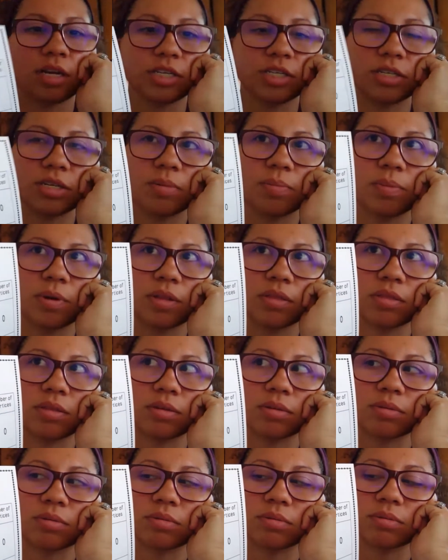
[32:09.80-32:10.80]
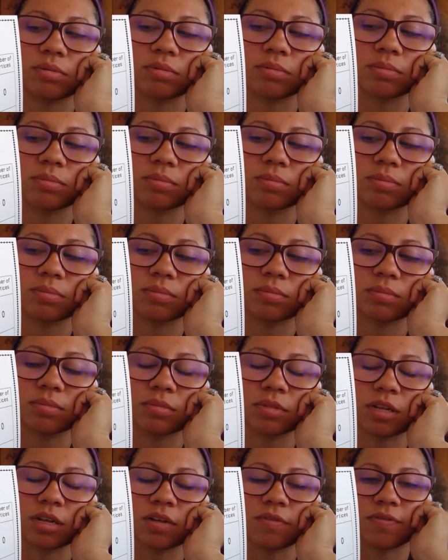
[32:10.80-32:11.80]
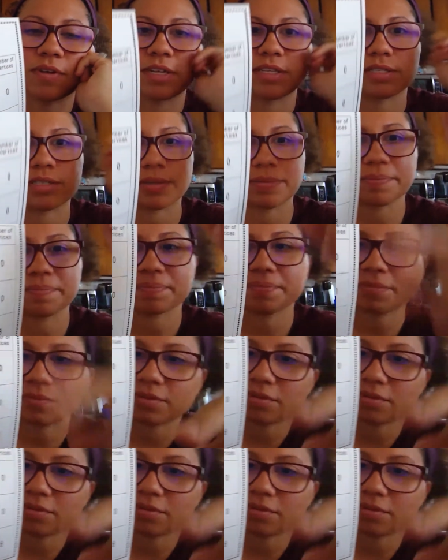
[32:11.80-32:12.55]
should have brought those. I'll find some.